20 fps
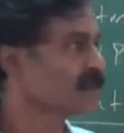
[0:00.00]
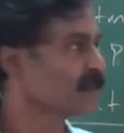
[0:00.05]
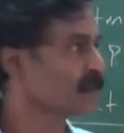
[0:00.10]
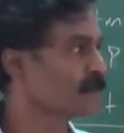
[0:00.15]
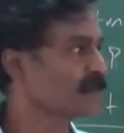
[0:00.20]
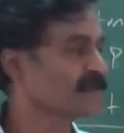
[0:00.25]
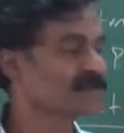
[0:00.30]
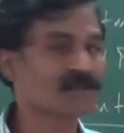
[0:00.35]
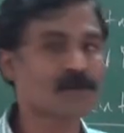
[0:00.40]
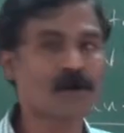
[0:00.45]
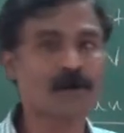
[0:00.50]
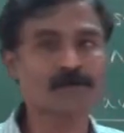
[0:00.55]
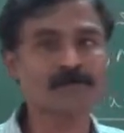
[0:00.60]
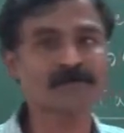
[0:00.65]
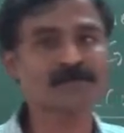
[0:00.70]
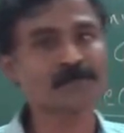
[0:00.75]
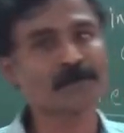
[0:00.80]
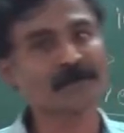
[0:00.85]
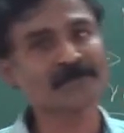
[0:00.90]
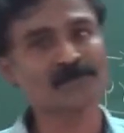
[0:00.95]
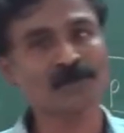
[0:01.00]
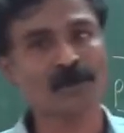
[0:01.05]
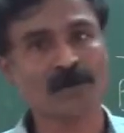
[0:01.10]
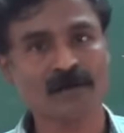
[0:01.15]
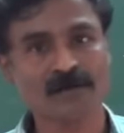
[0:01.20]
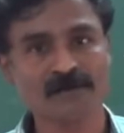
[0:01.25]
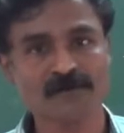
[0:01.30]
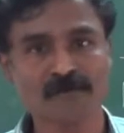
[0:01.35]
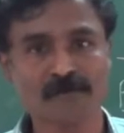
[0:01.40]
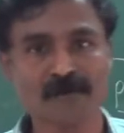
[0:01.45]
That means government spends a
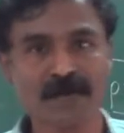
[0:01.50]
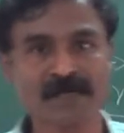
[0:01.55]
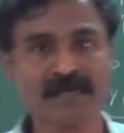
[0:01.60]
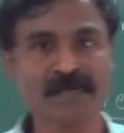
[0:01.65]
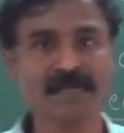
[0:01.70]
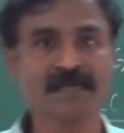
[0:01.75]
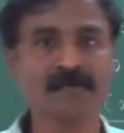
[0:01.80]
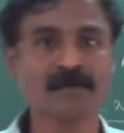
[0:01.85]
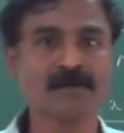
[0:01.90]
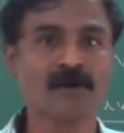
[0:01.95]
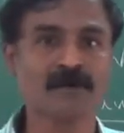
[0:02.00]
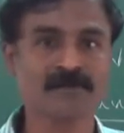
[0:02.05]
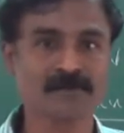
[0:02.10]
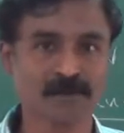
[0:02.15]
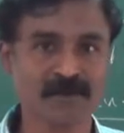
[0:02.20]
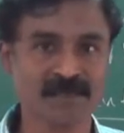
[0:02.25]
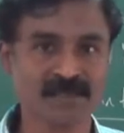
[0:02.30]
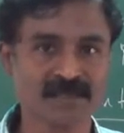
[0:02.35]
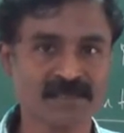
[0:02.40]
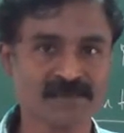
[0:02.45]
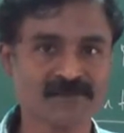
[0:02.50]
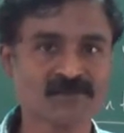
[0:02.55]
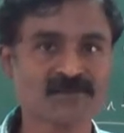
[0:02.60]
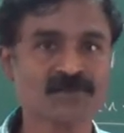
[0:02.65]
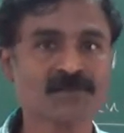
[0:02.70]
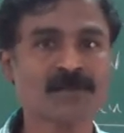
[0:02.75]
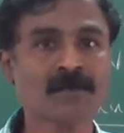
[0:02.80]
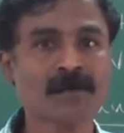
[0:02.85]
lot of money in hospitals,